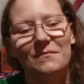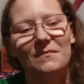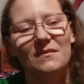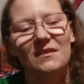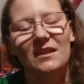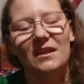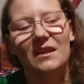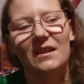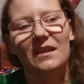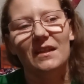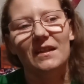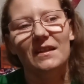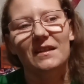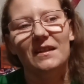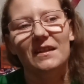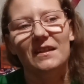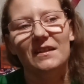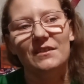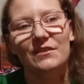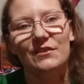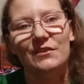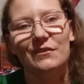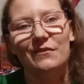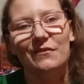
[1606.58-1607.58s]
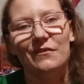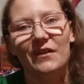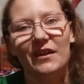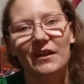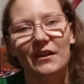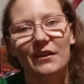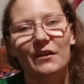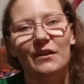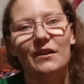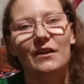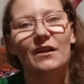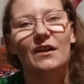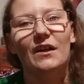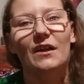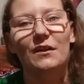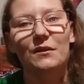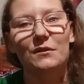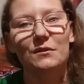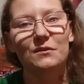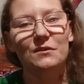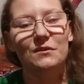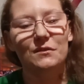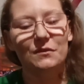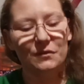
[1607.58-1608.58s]
Unless your finger
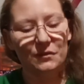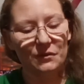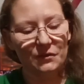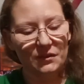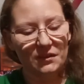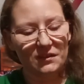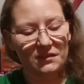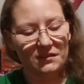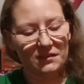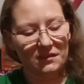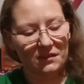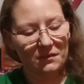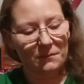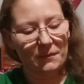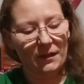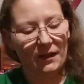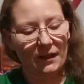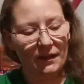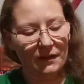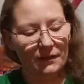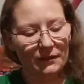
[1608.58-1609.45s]
goes through it somehow